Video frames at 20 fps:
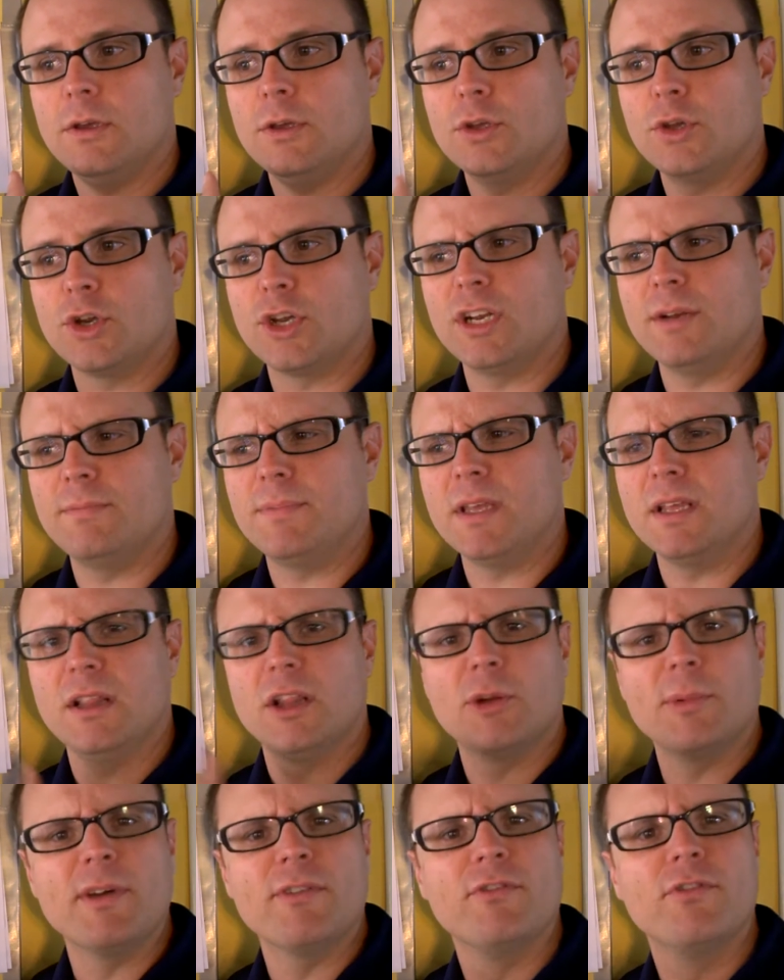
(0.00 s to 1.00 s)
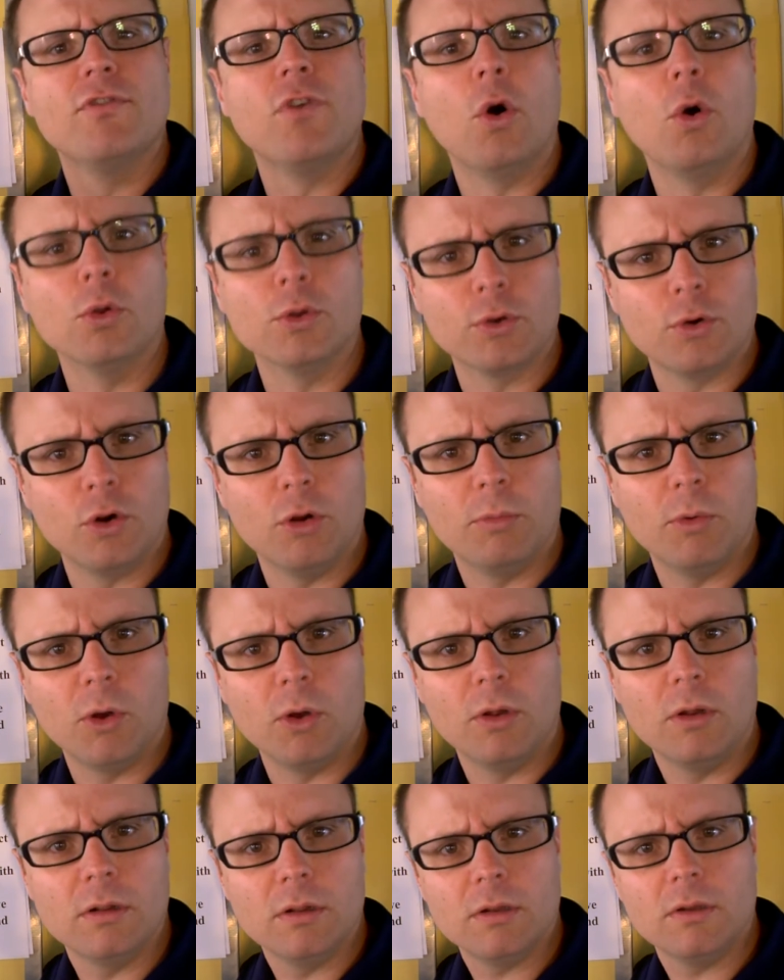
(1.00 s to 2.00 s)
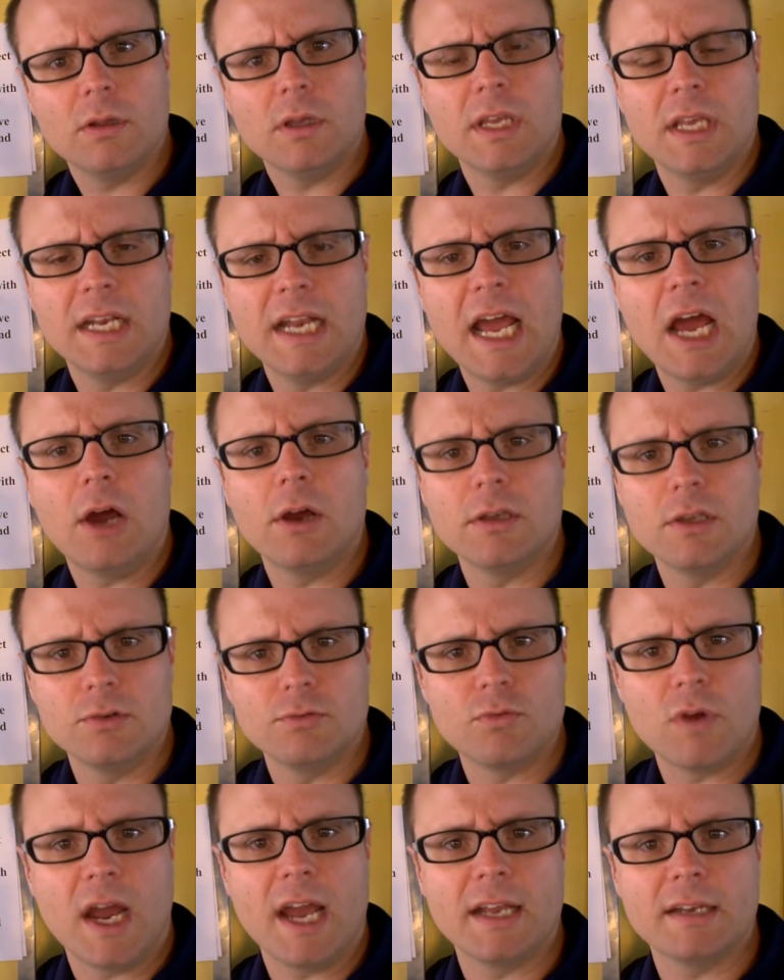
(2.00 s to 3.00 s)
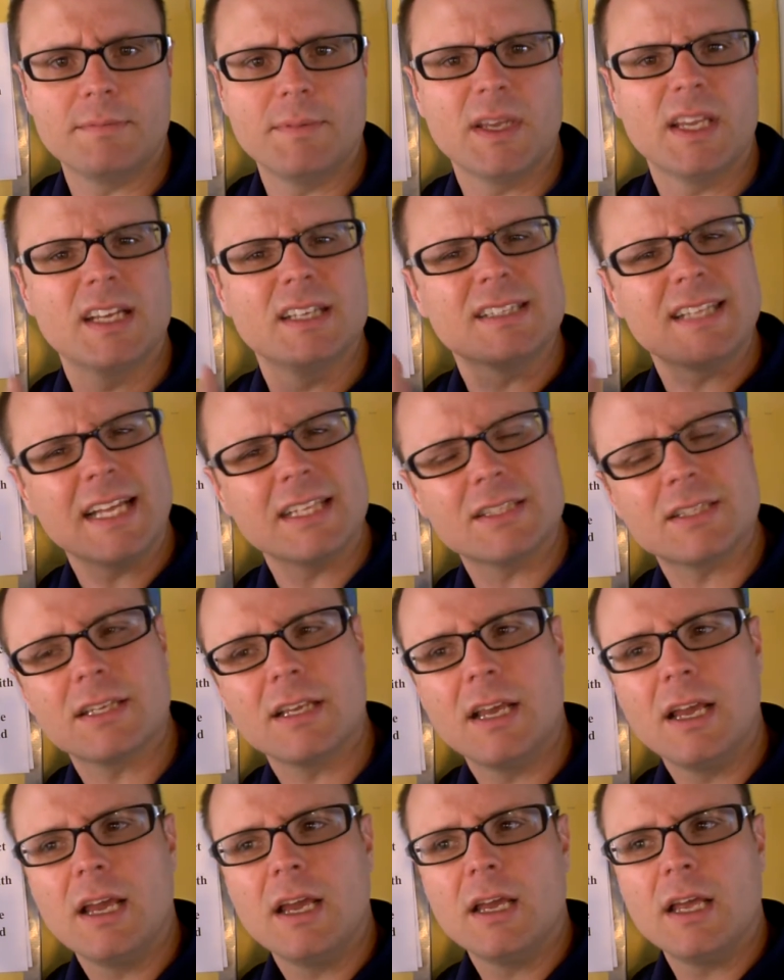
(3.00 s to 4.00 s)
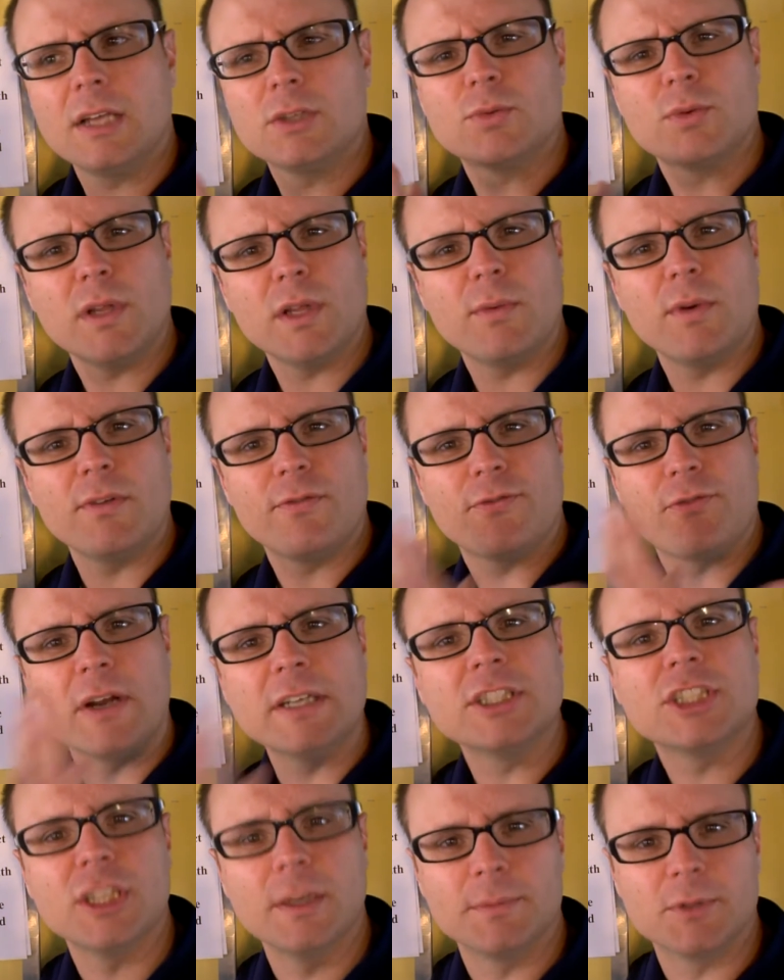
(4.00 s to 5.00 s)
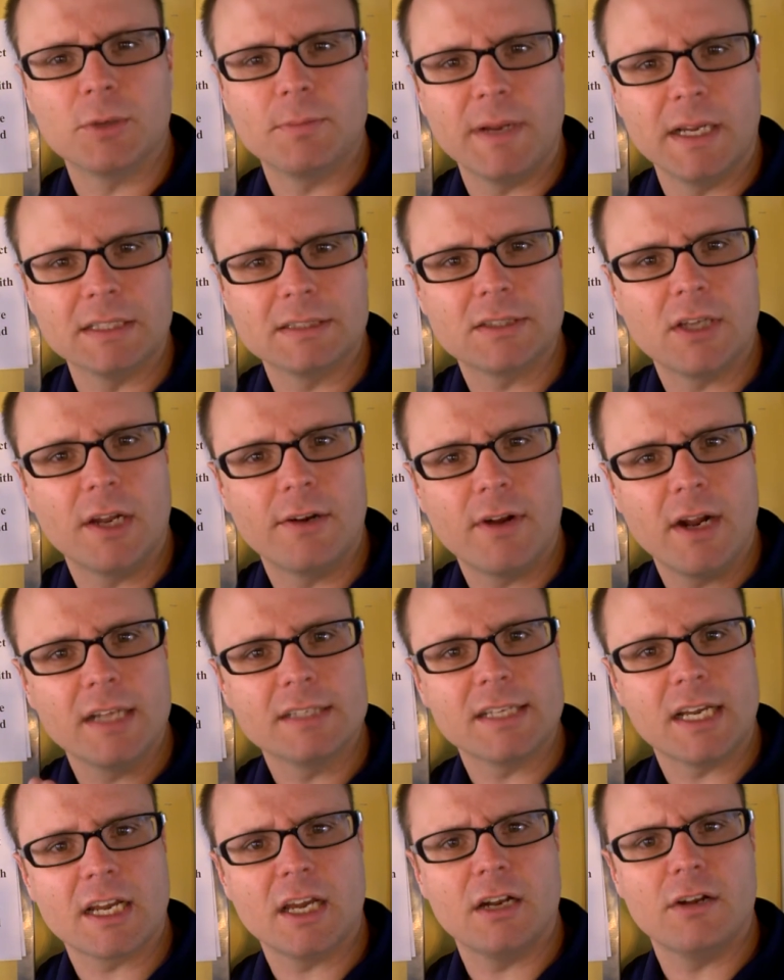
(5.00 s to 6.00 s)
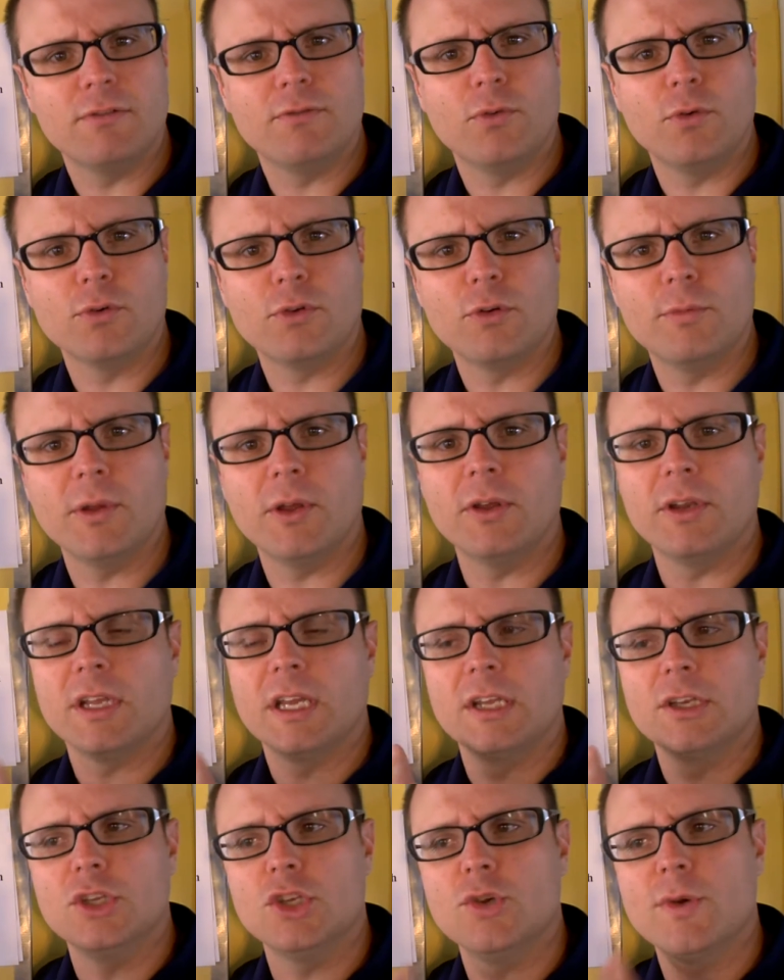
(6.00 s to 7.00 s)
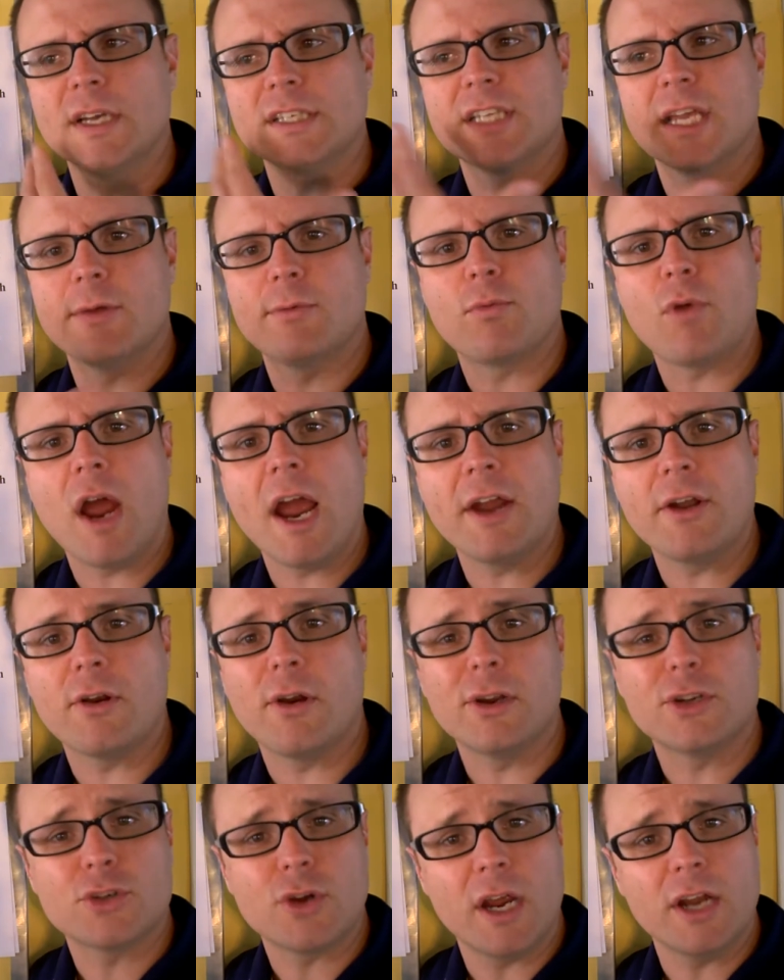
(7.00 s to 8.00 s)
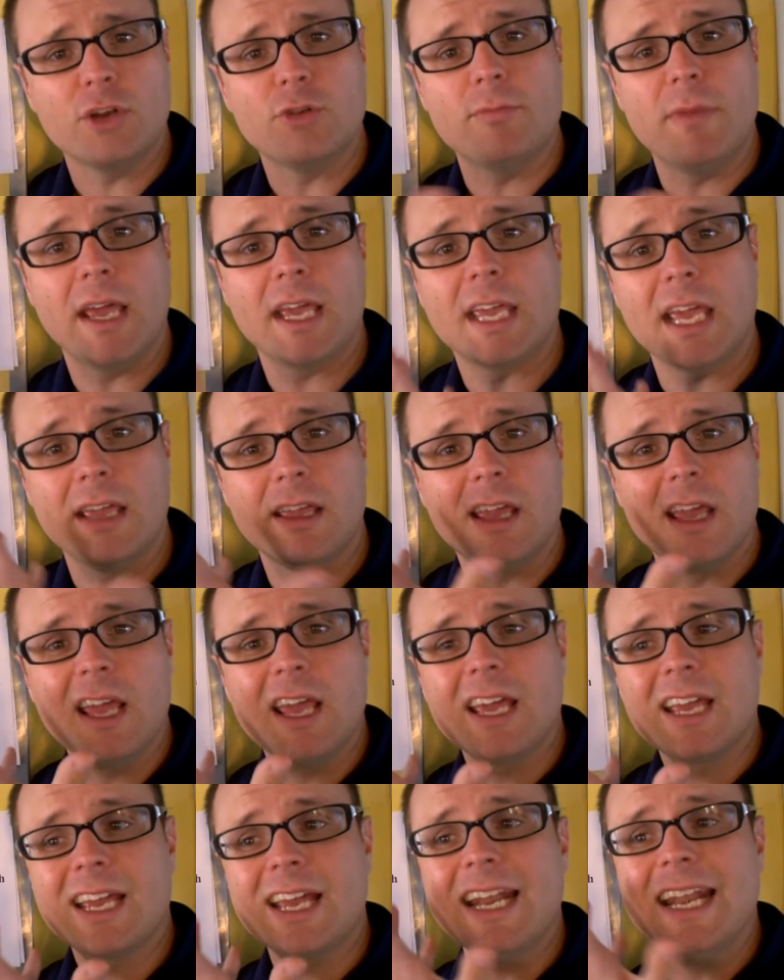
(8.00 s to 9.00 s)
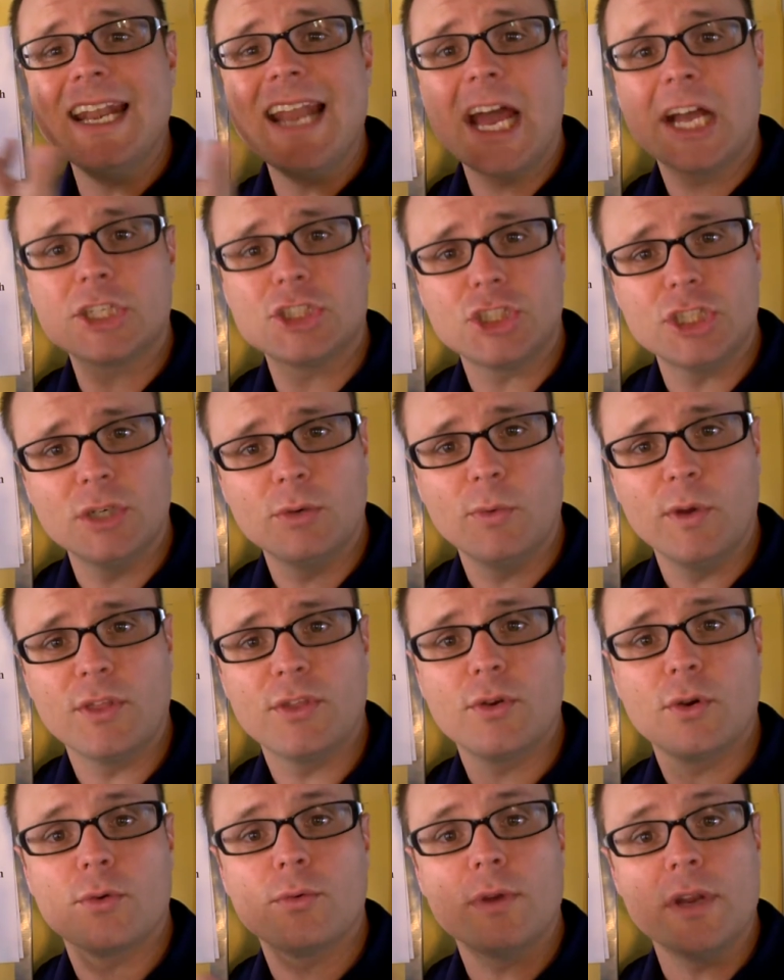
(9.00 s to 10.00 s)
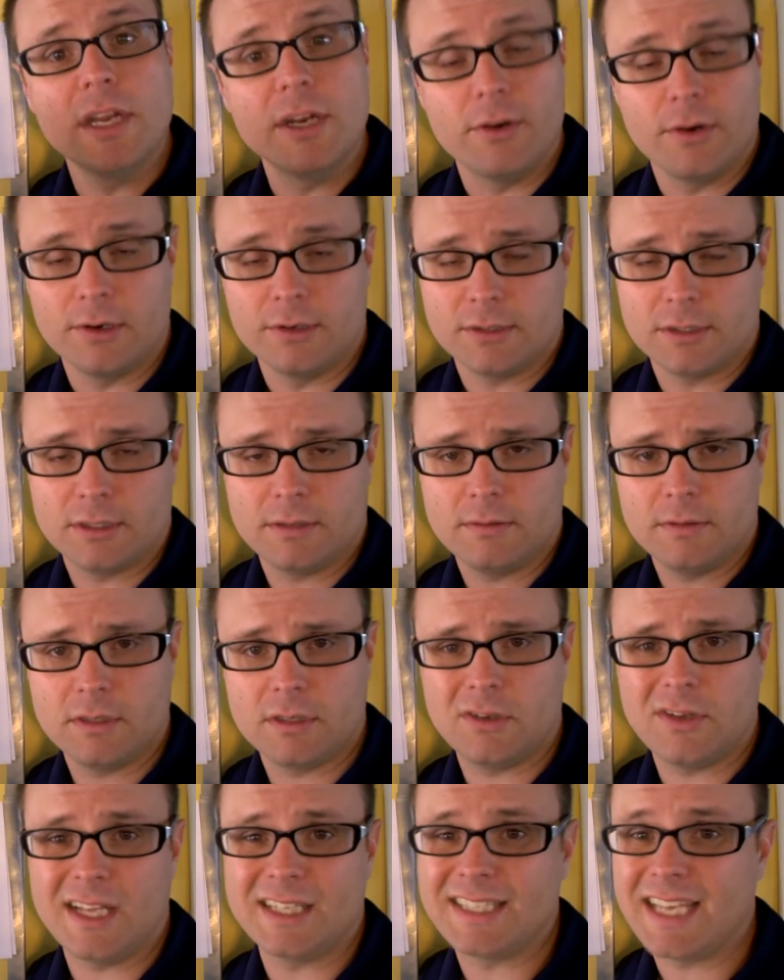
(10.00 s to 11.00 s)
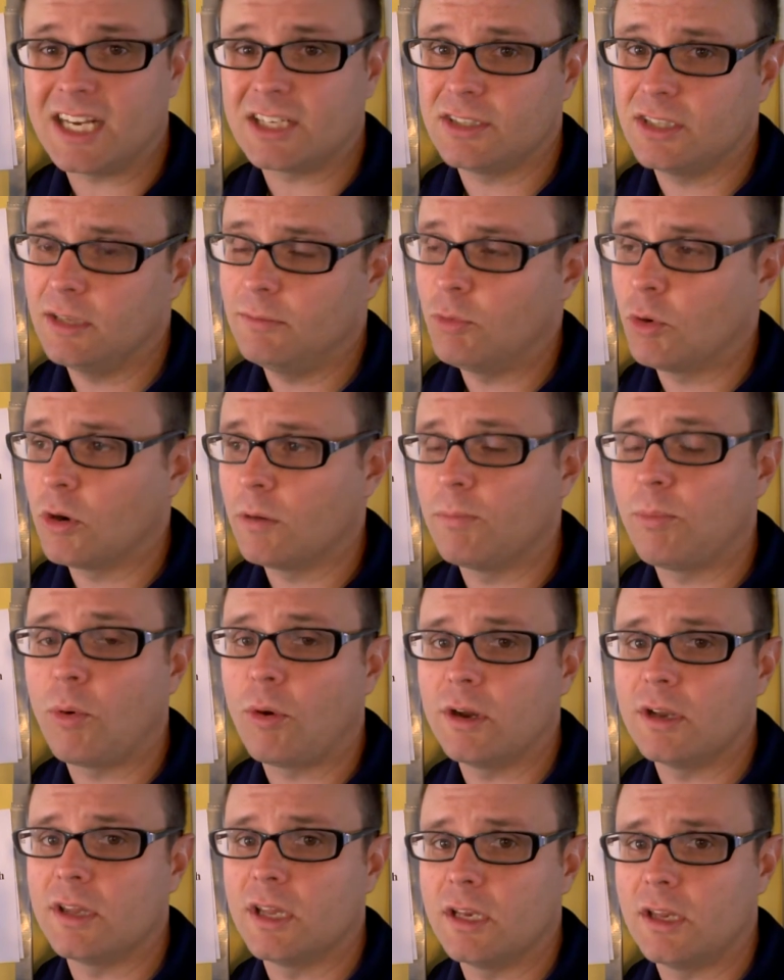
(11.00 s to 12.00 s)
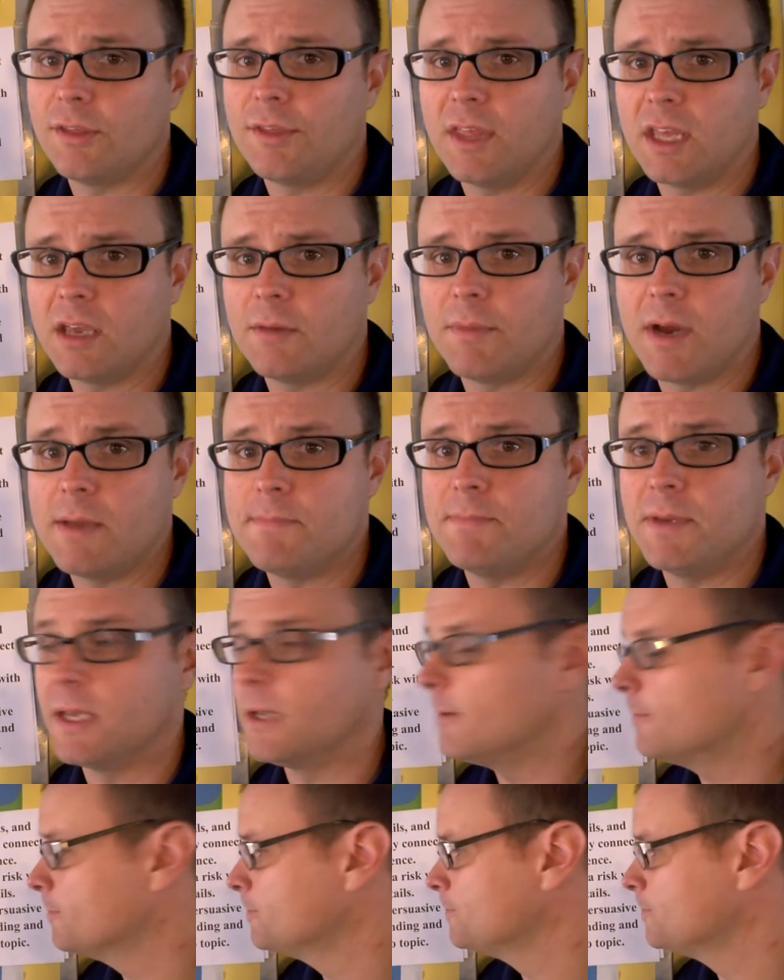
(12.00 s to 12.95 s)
you're going to be a little bit vulnerable in how you write, because that's really what friendships are based on, right? Is that kind of vulnerability. And you as a writer are trying to make a connection with your readers. So that's actually more important than you think it might be.